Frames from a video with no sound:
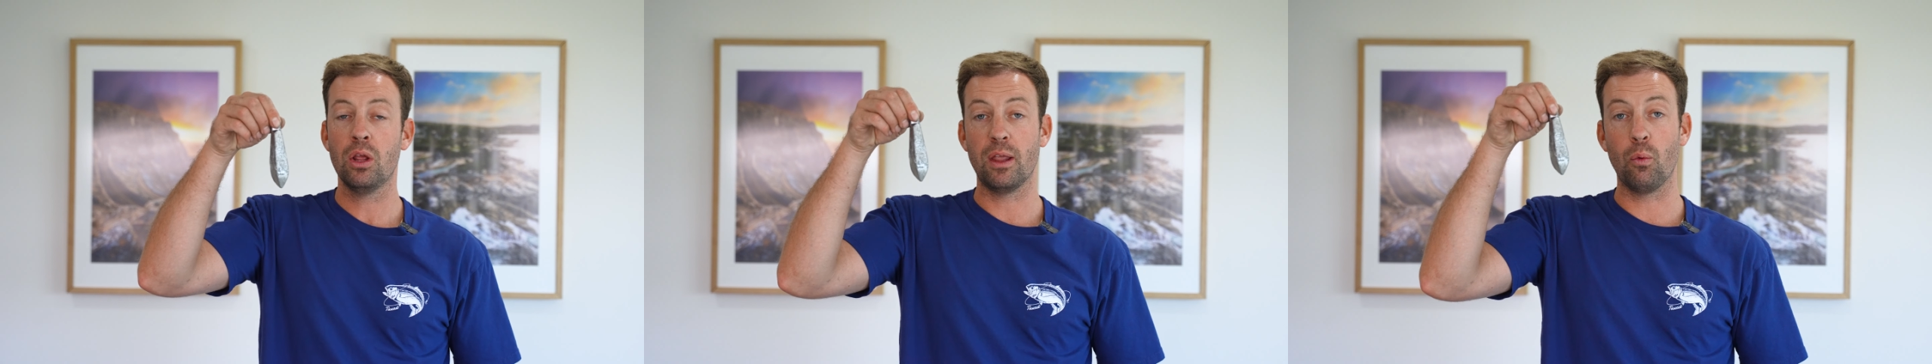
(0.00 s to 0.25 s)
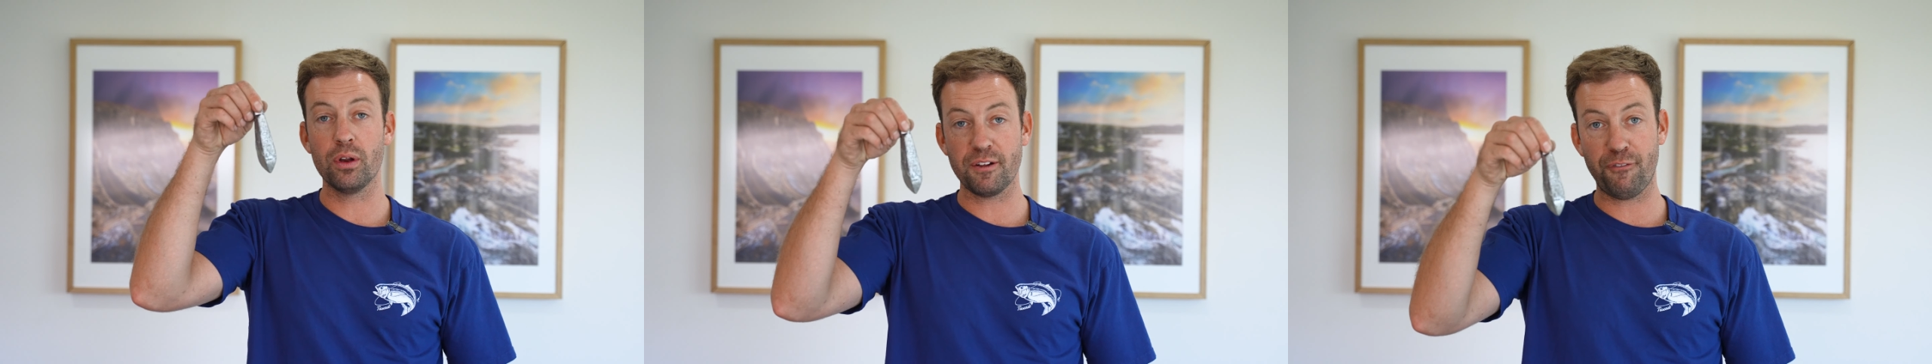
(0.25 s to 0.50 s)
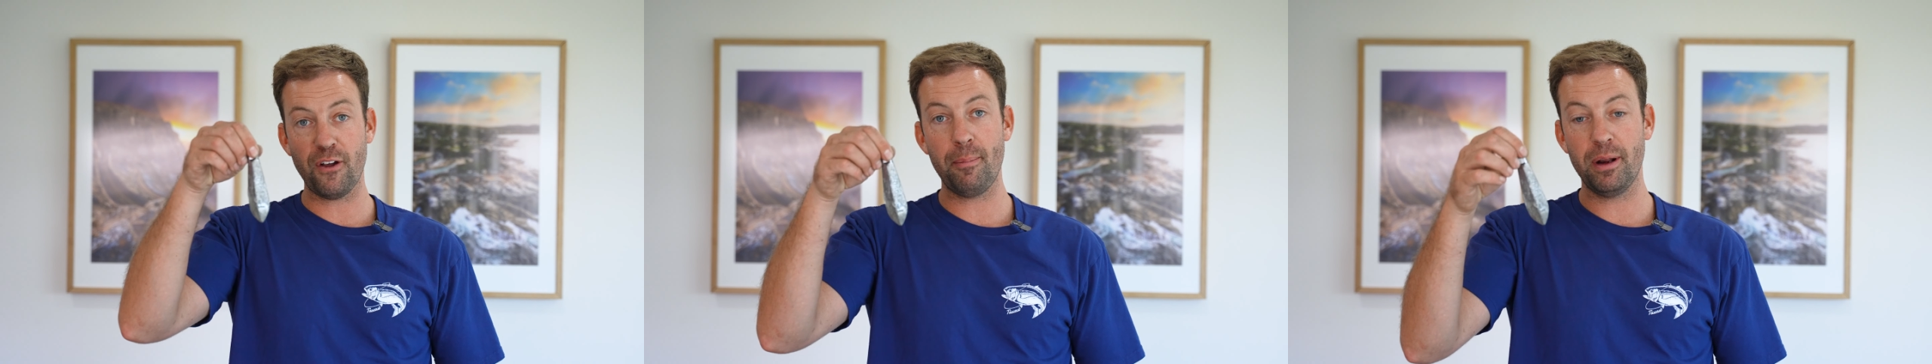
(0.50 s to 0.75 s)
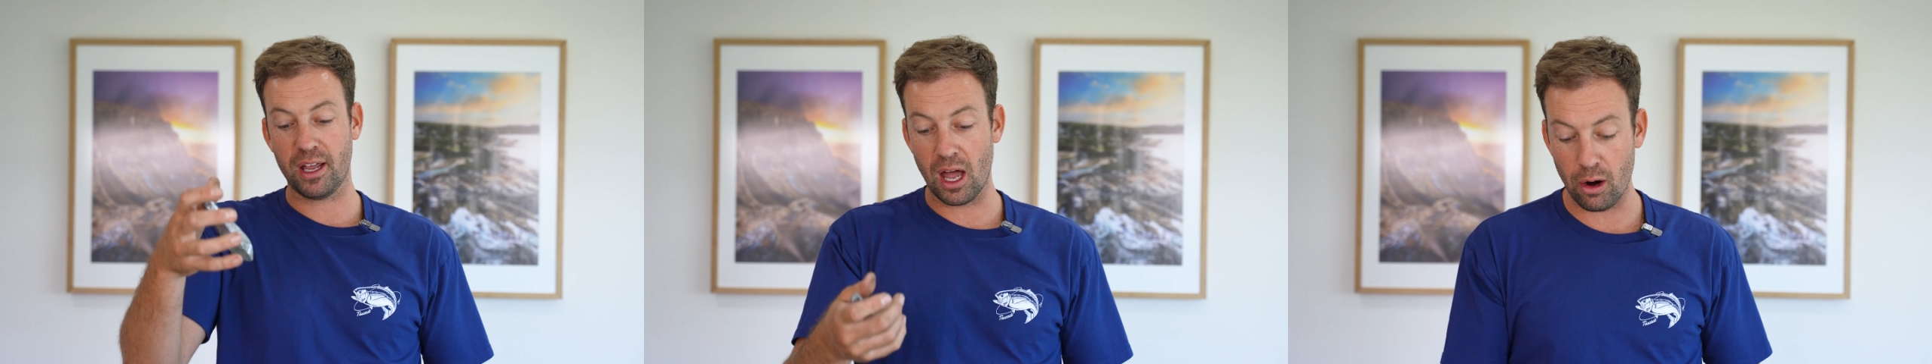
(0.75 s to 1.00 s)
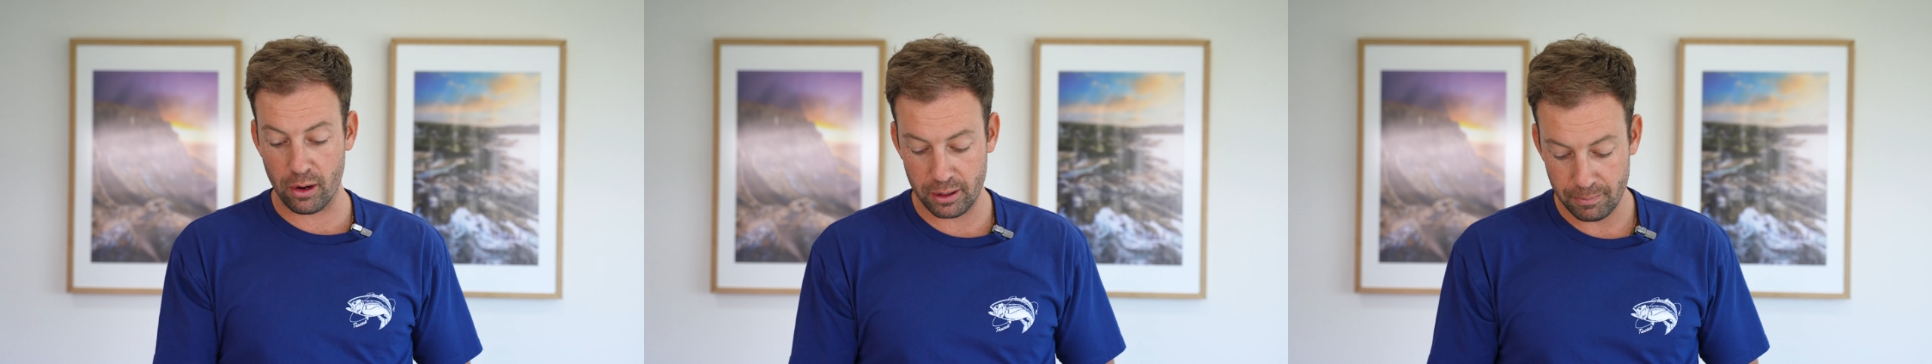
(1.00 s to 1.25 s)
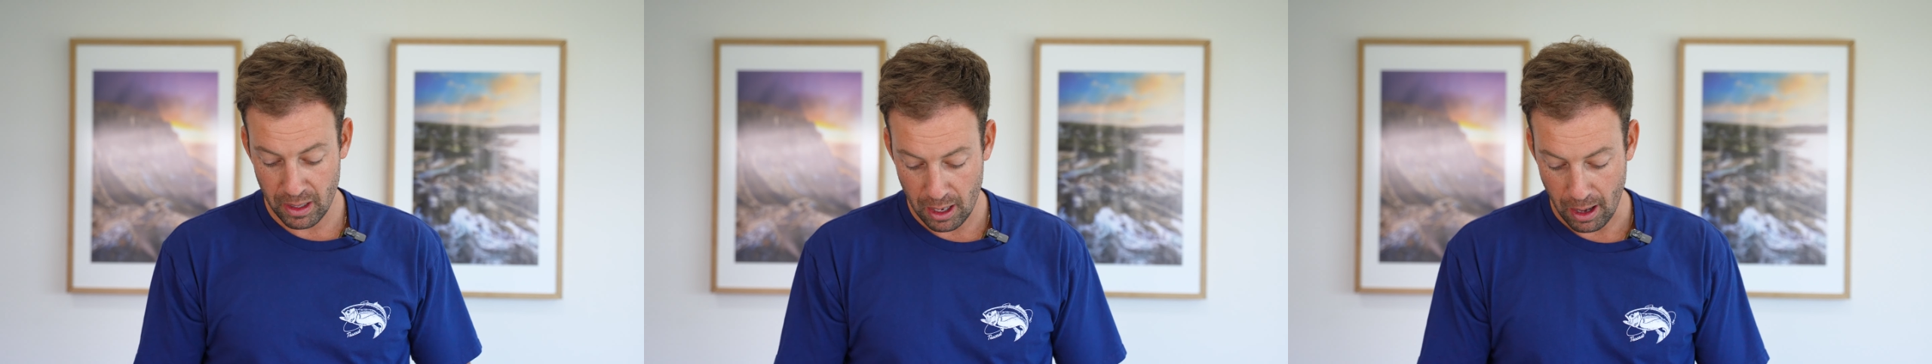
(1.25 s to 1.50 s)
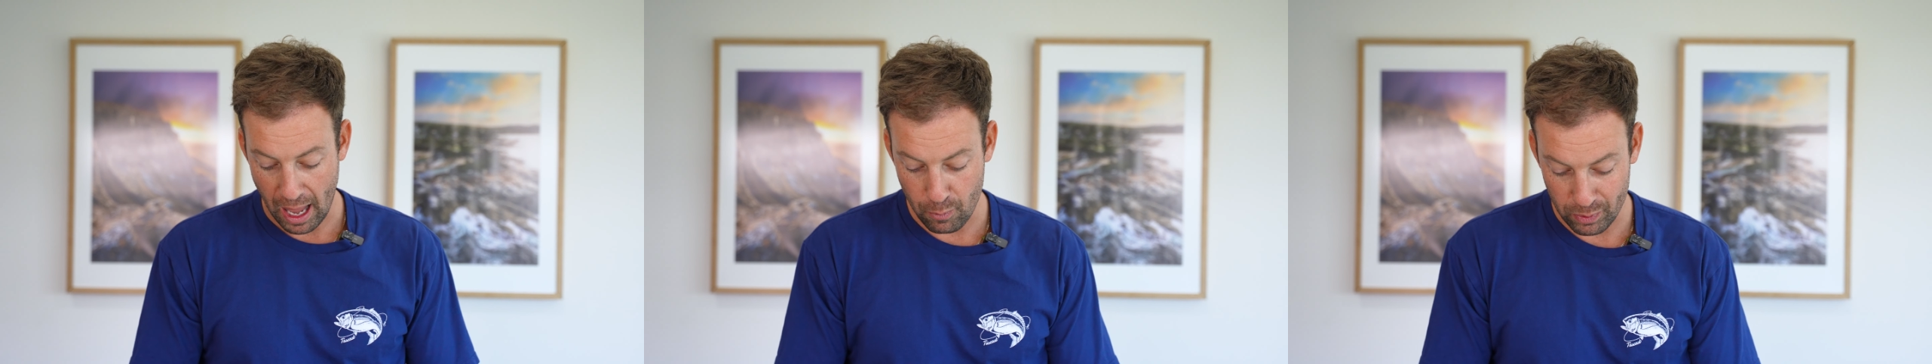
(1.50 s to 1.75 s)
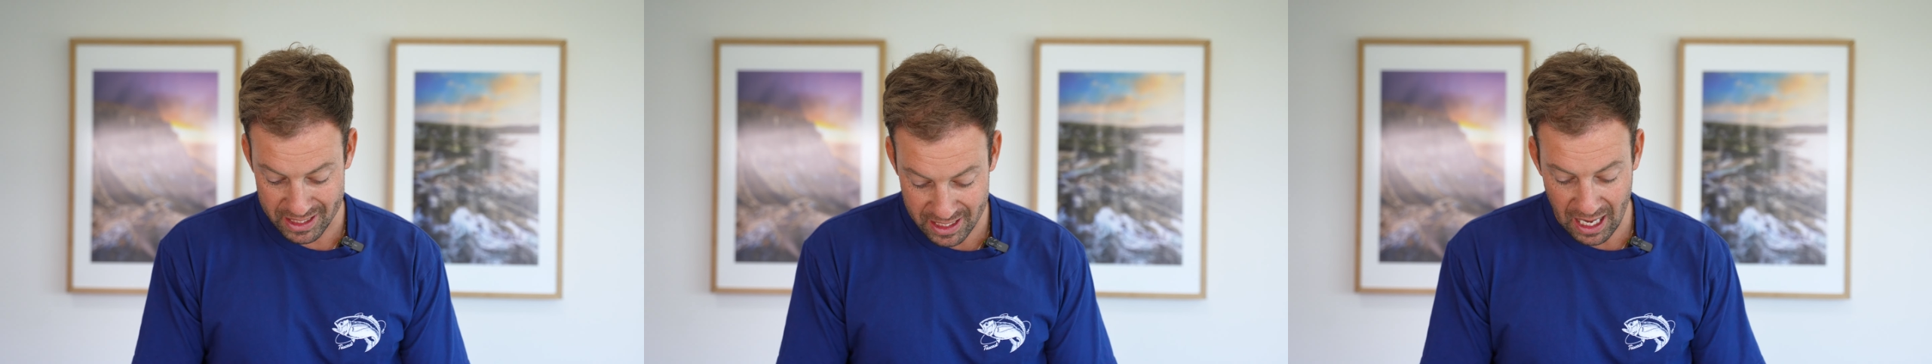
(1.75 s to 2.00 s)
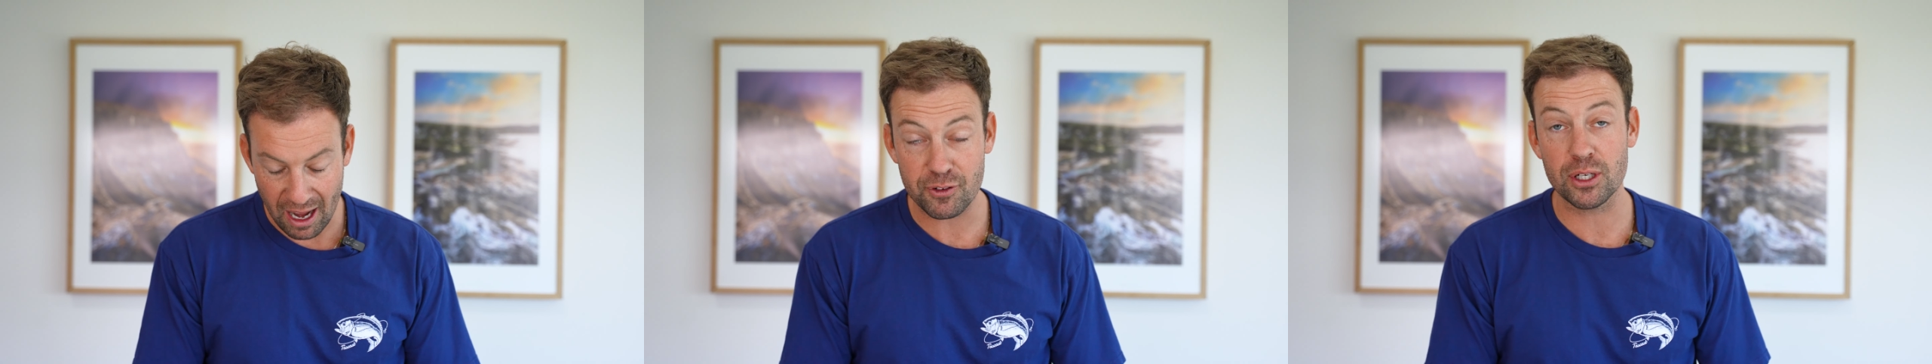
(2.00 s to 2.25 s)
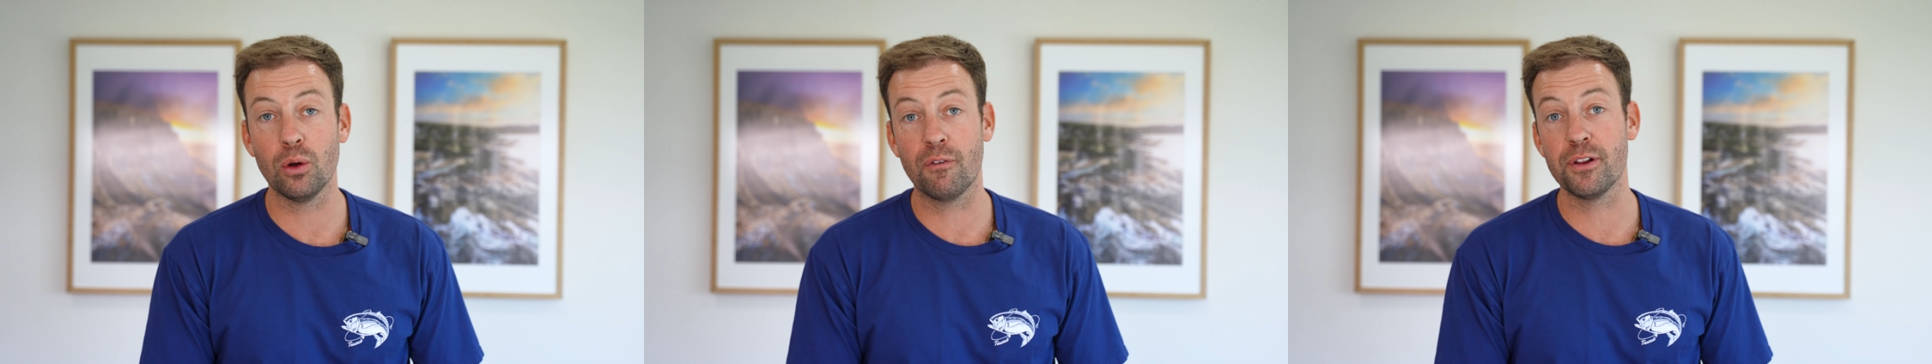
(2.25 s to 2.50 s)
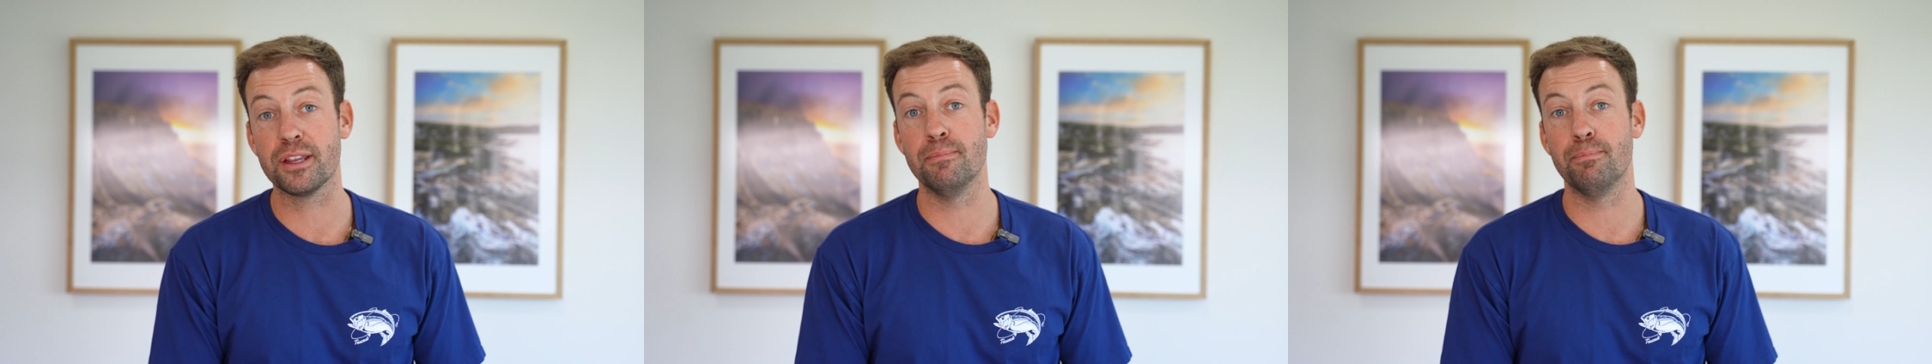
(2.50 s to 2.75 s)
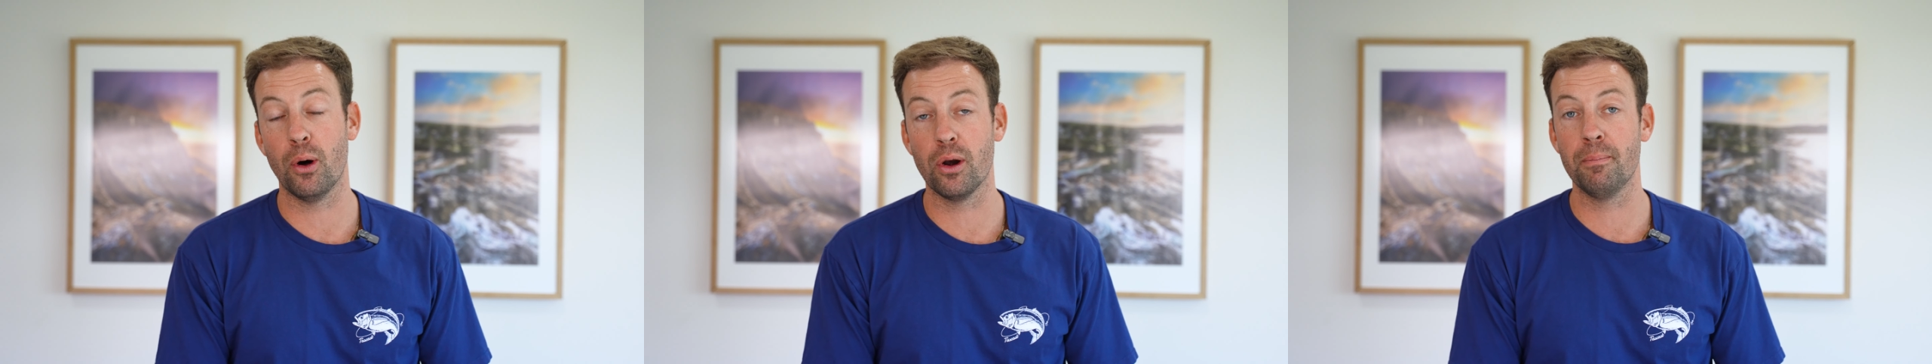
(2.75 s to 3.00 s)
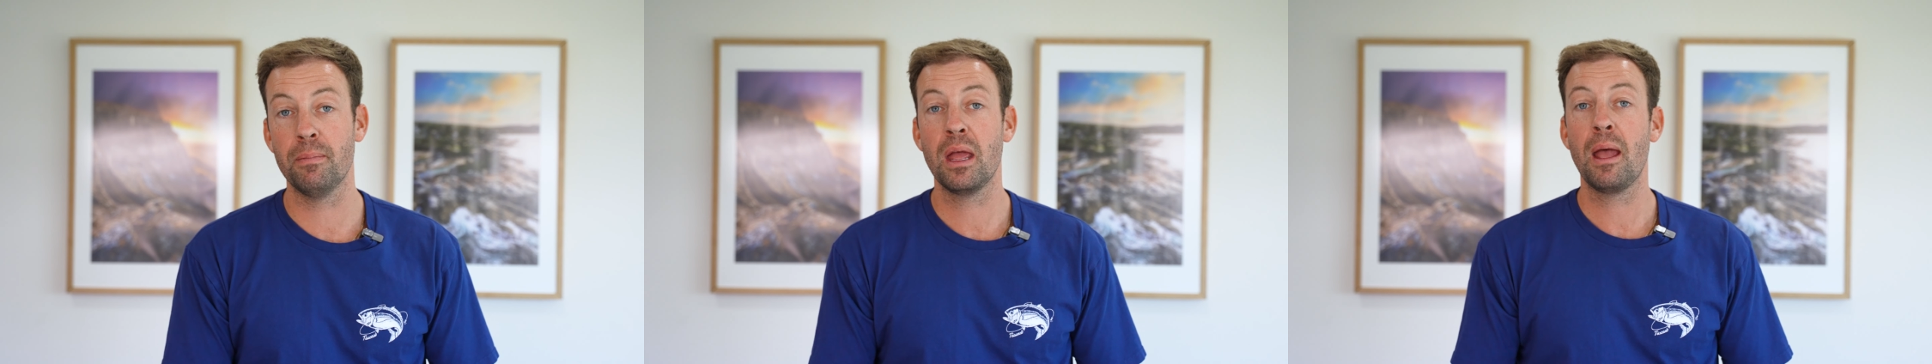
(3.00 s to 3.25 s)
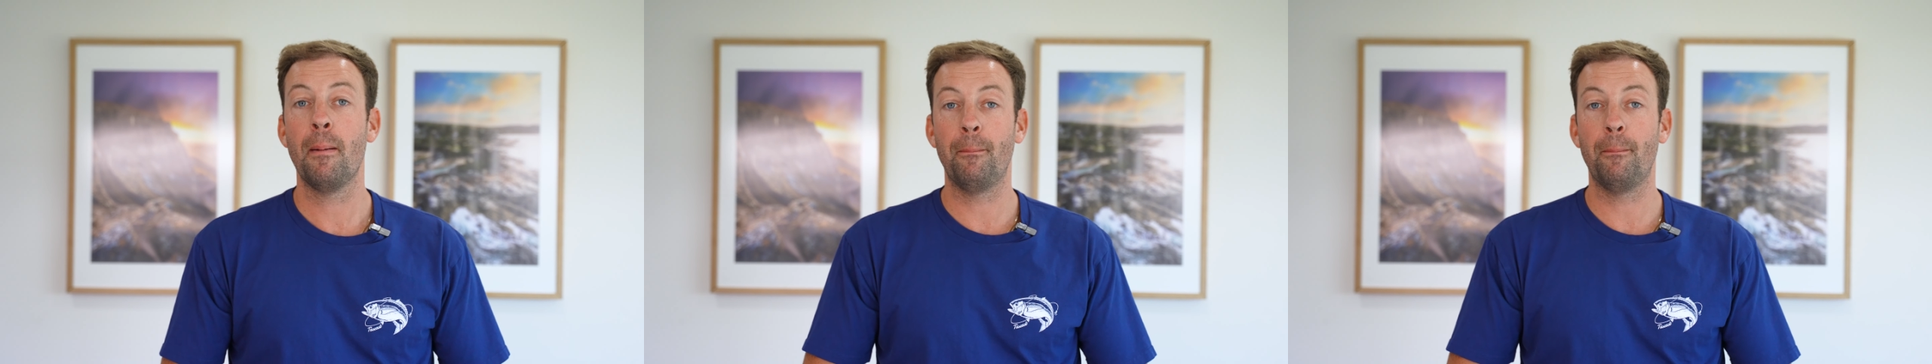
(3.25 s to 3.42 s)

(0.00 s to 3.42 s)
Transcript: There was a fair bit of current and we did have to look for some bottom,